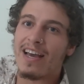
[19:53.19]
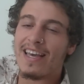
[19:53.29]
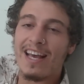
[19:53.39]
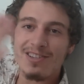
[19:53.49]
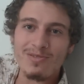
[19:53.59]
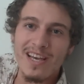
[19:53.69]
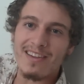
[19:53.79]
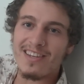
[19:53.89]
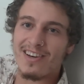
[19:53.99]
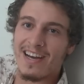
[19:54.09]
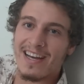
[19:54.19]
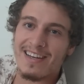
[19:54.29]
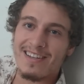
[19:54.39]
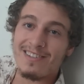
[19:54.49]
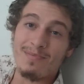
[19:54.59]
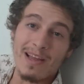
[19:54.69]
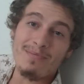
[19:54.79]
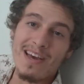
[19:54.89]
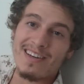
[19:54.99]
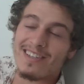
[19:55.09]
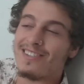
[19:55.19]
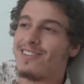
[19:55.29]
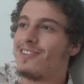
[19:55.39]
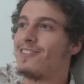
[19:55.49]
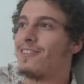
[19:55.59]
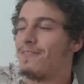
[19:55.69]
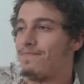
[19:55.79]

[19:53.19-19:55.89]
It cancels out the I. It's mathematics. So